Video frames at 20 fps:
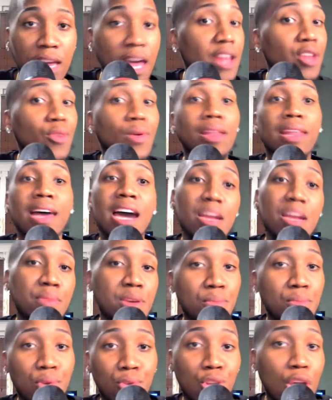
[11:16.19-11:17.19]
I know a lot of
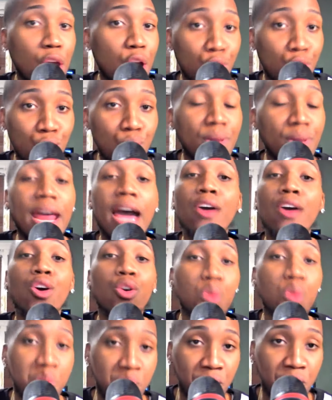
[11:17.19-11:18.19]
people don't, but I
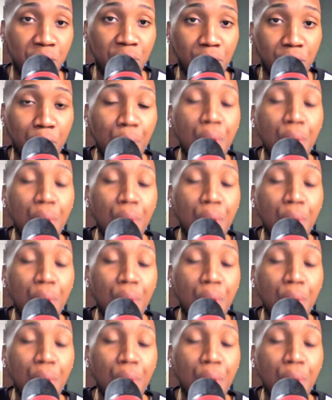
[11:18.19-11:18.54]
go up for her.